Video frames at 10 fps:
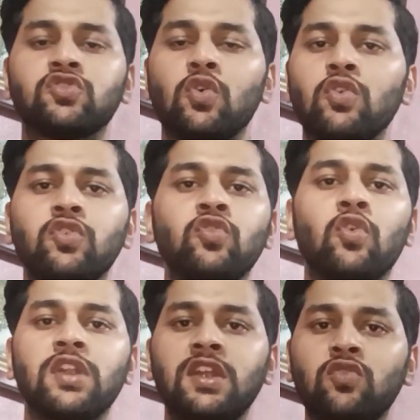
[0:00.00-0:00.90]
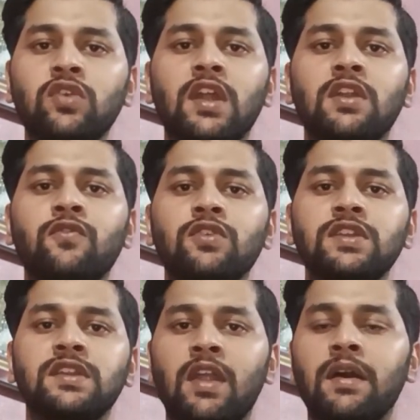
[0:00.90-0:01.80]
so you don't need to cater for
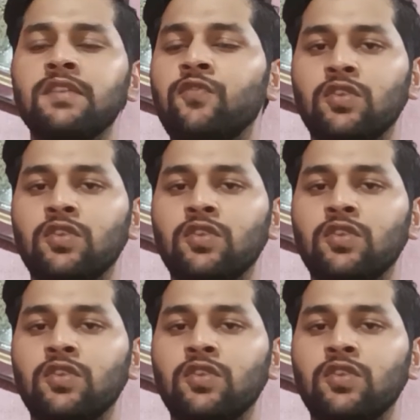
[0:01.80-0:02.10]
the